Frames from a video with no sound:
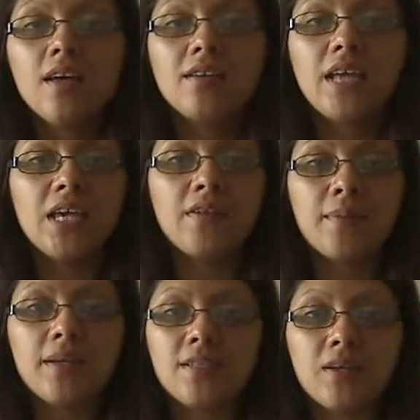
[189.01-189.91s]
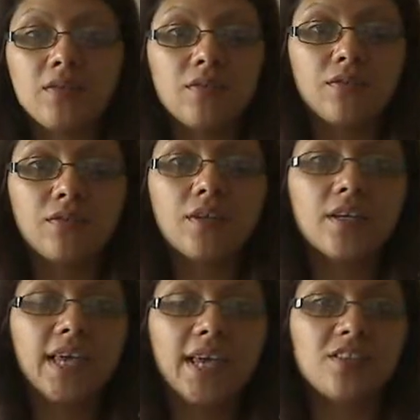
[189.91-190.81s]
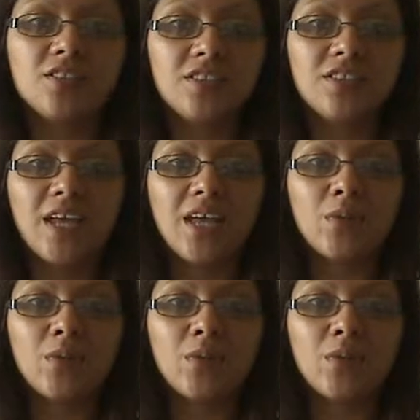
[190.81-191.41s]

not even myself can understand